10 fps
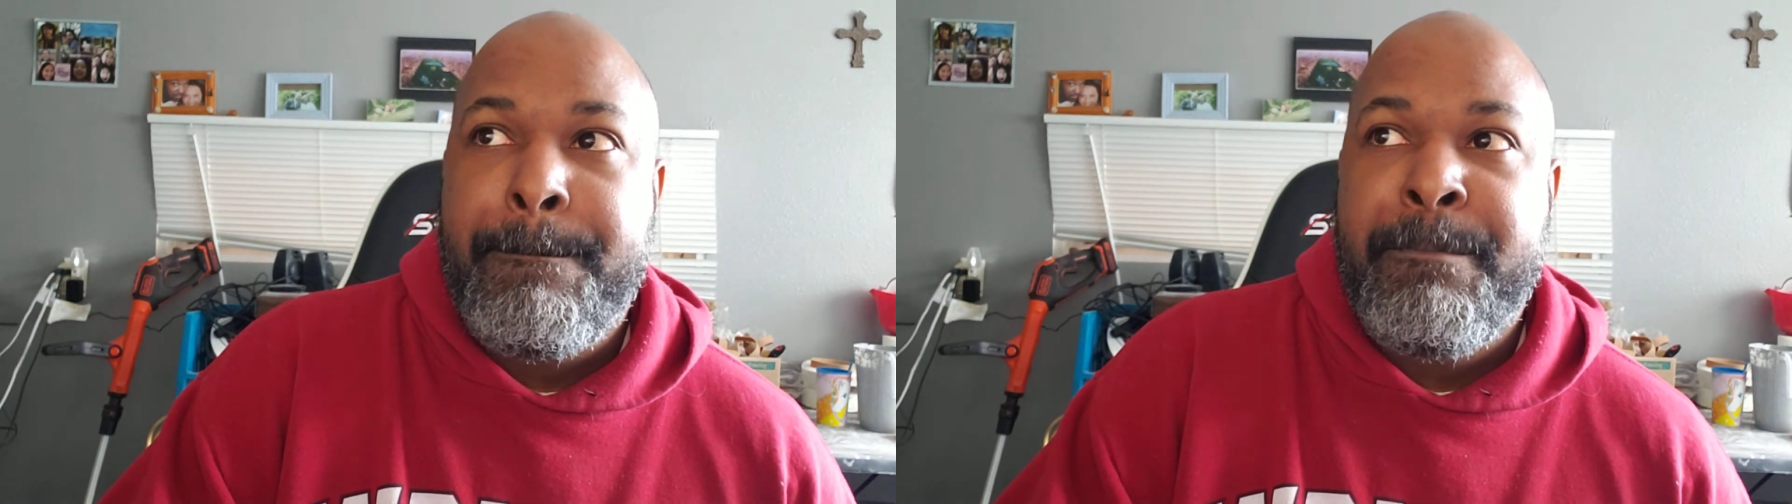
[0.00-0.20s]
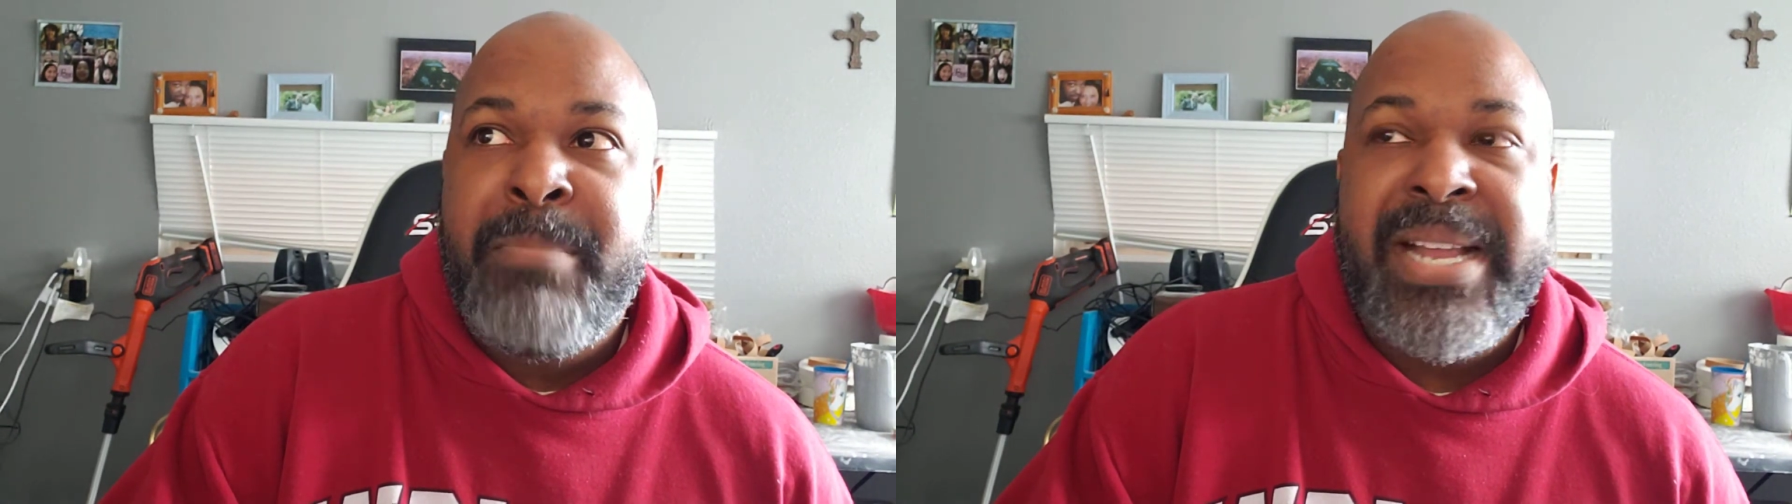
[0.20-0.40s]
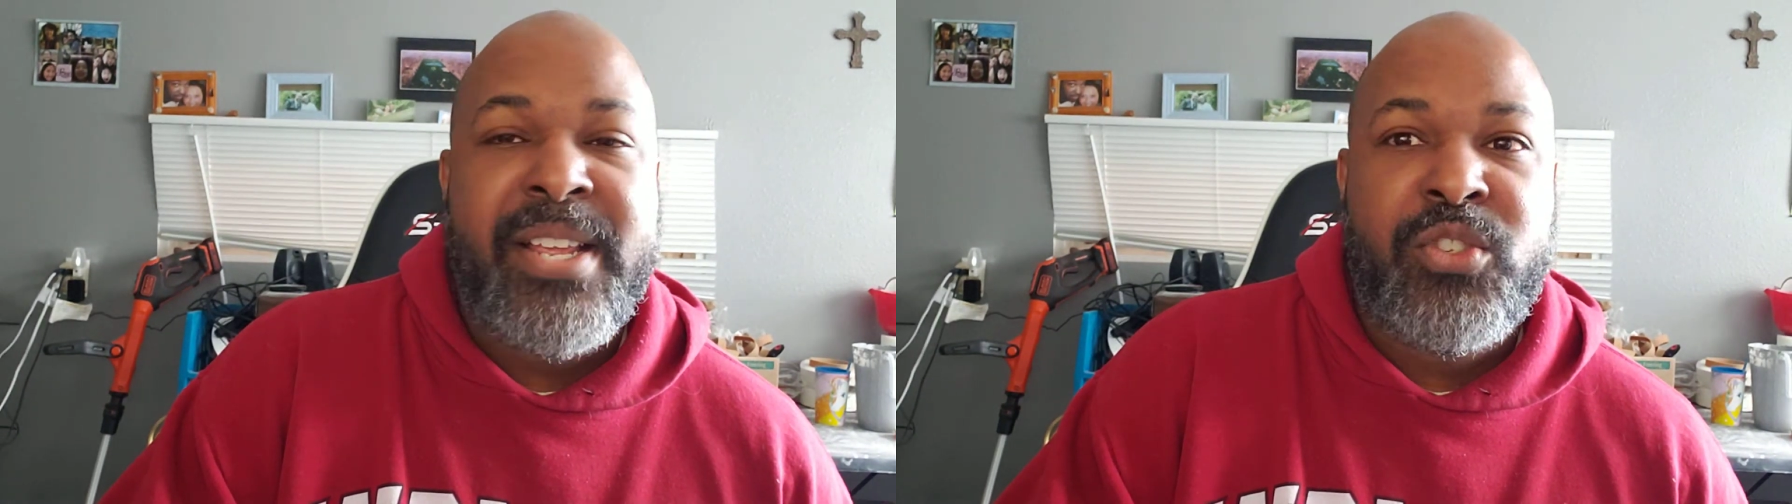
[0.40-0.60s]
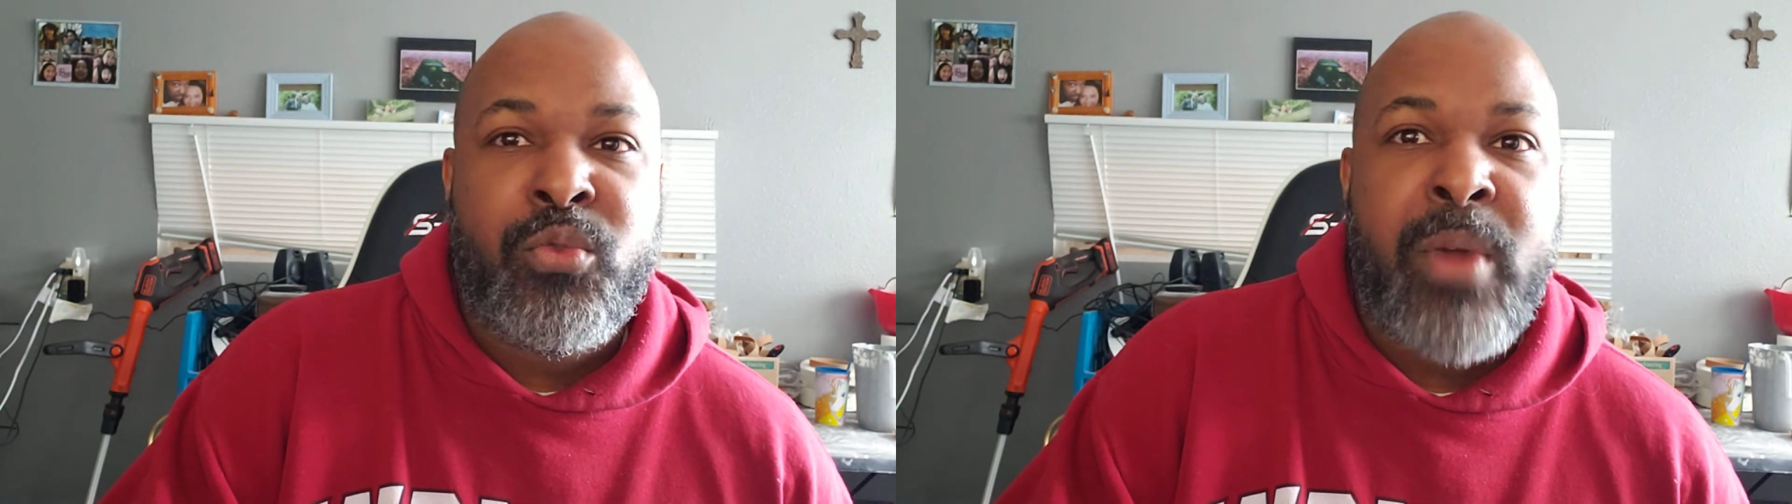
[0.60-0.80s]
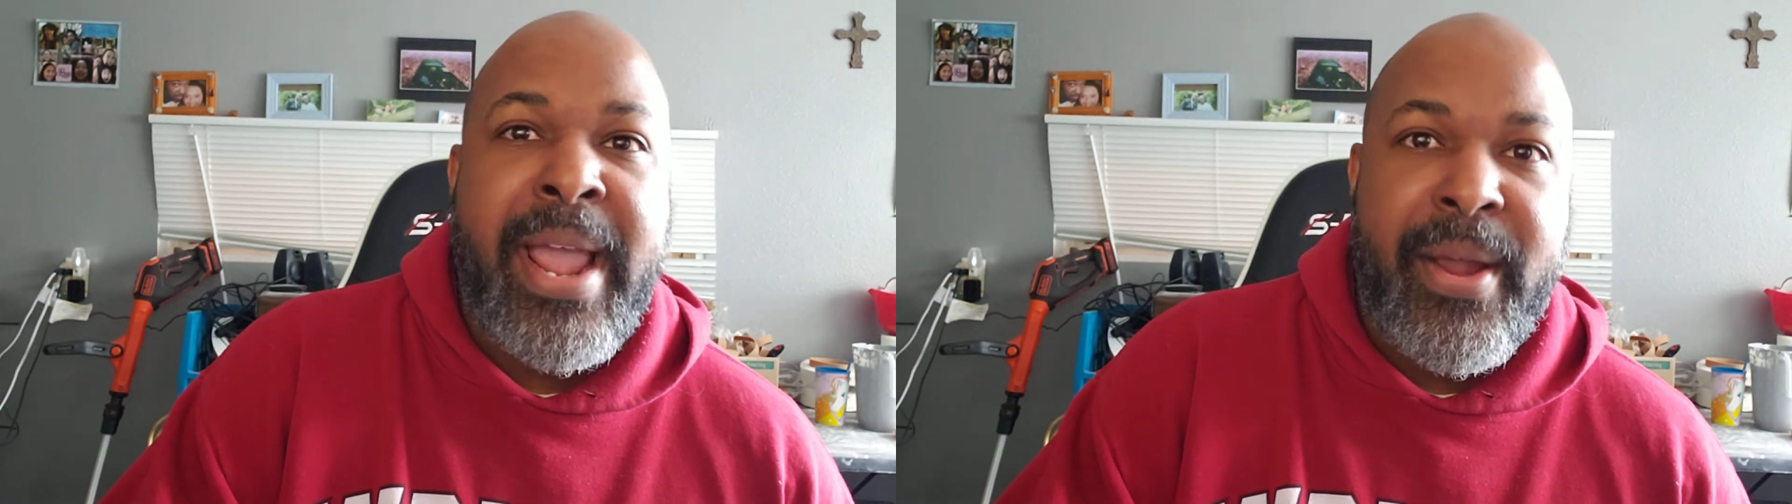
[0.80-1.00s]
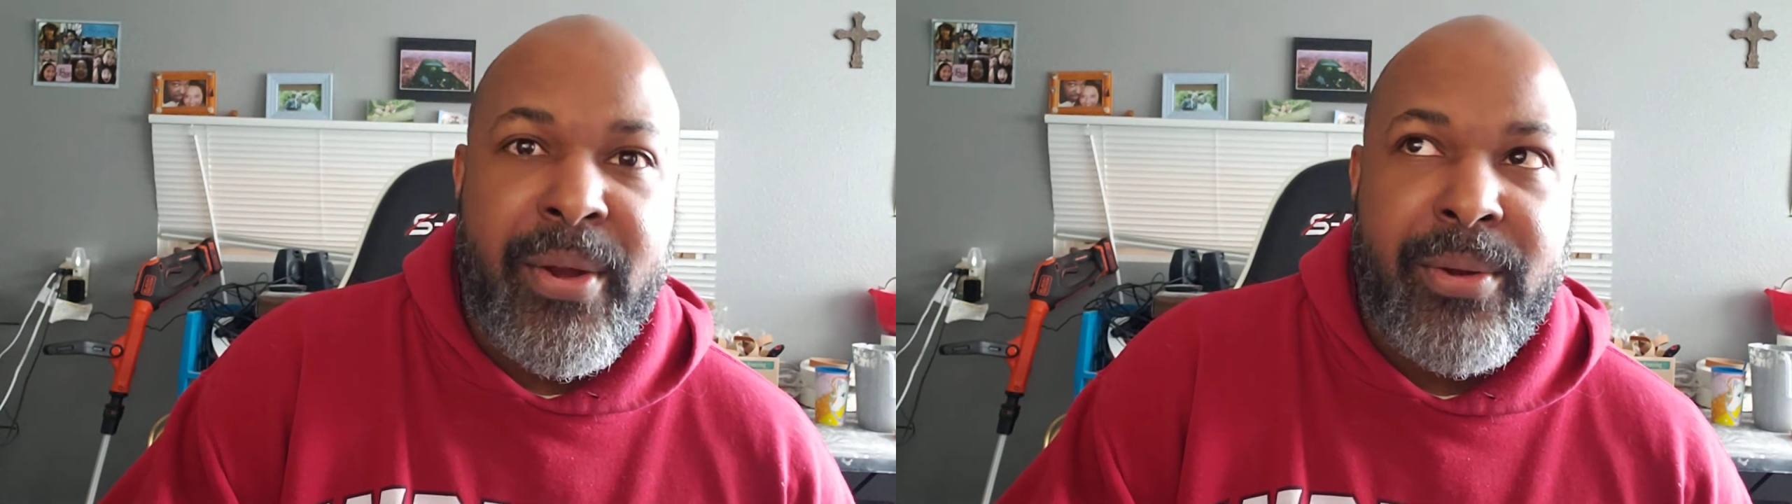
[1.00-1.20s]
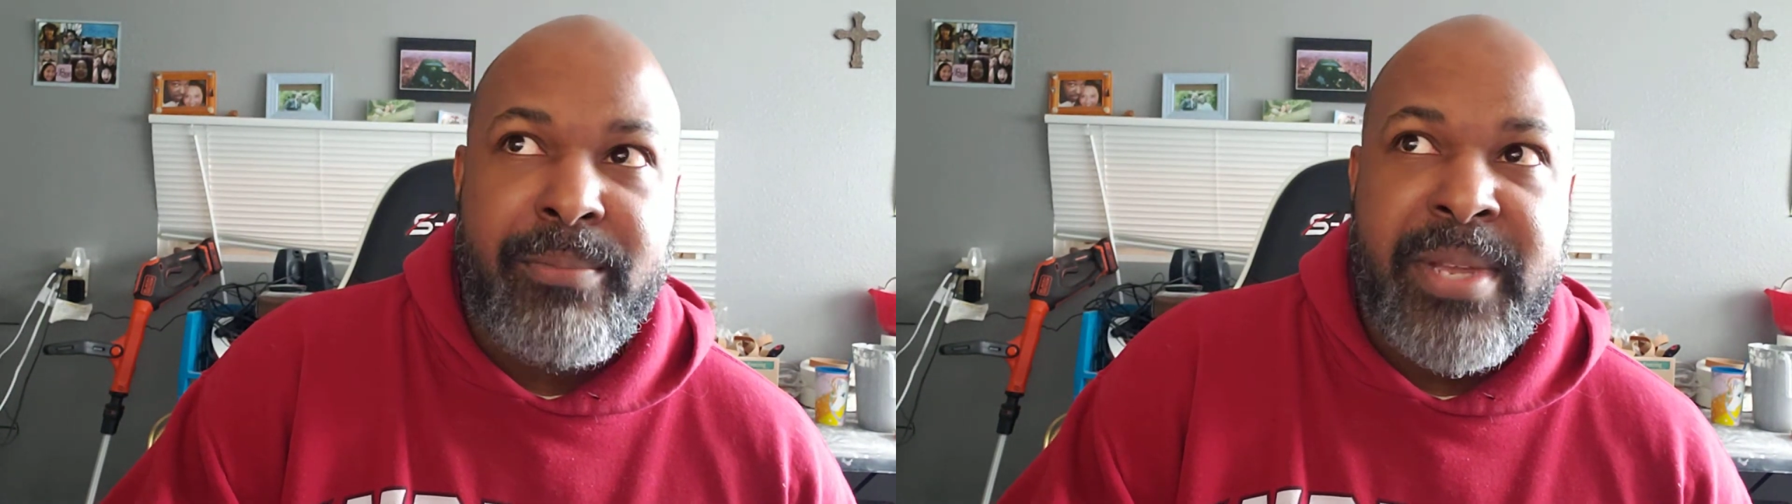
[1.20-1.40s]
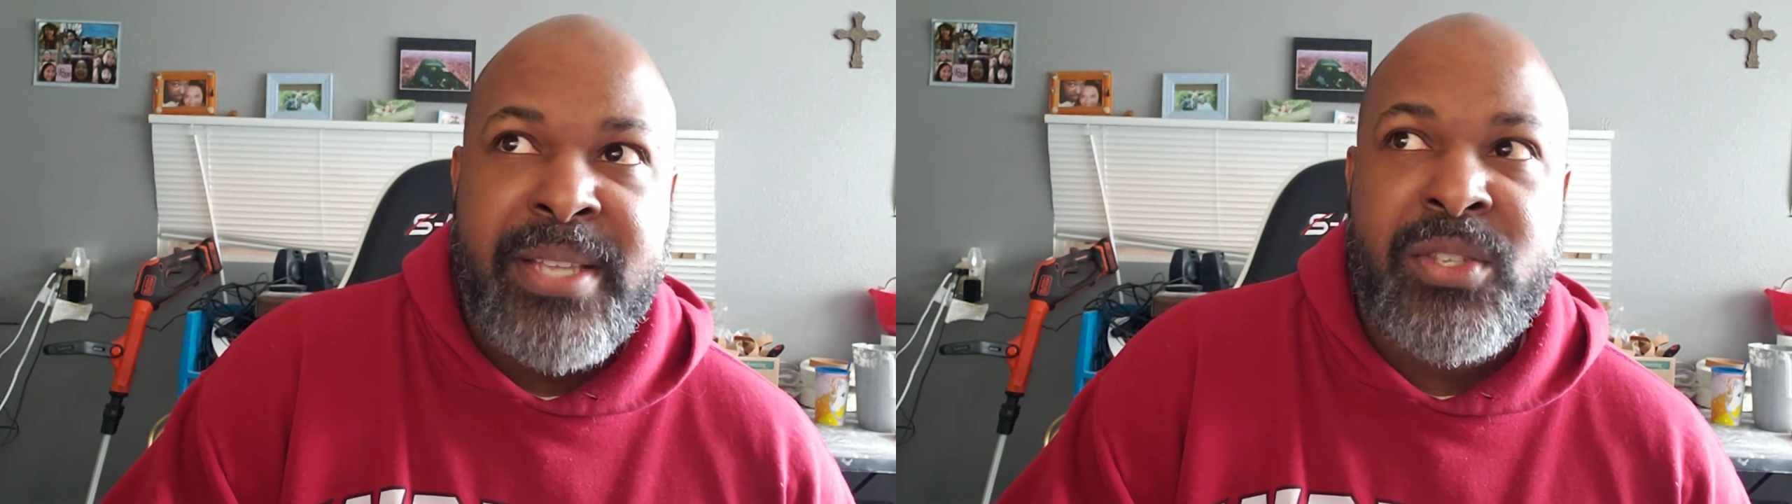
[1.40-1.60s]
But it's rare.
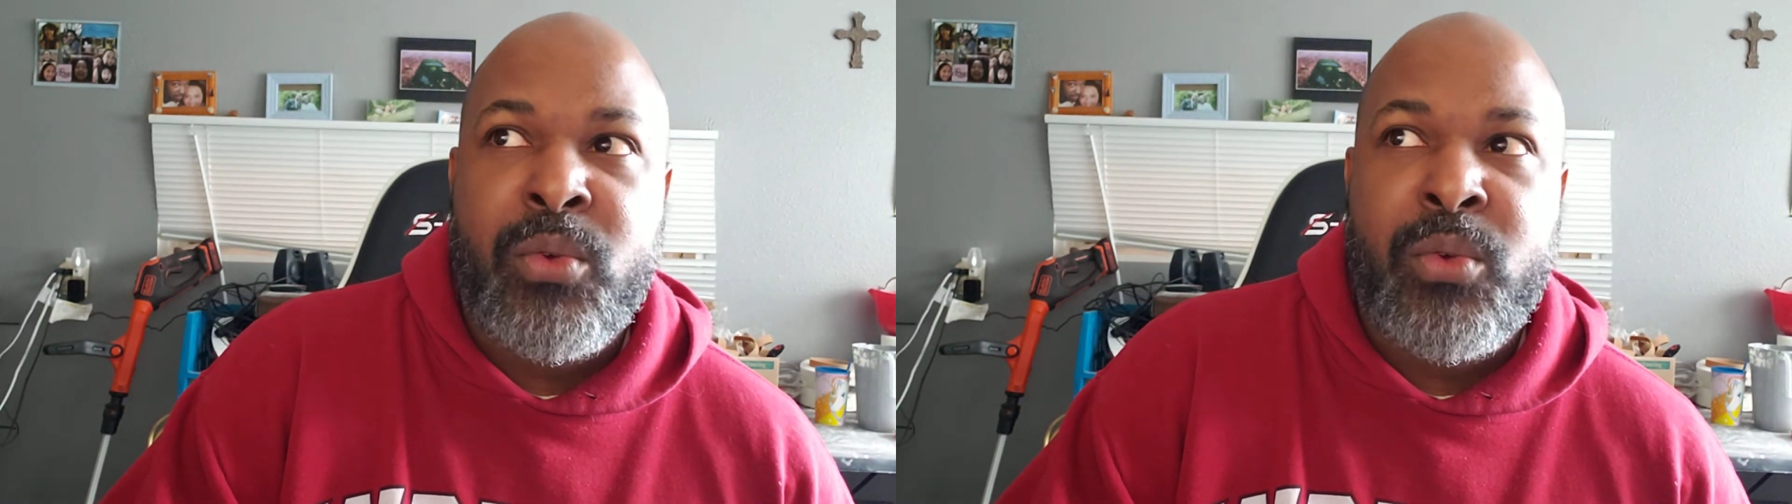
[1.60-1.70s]
It's a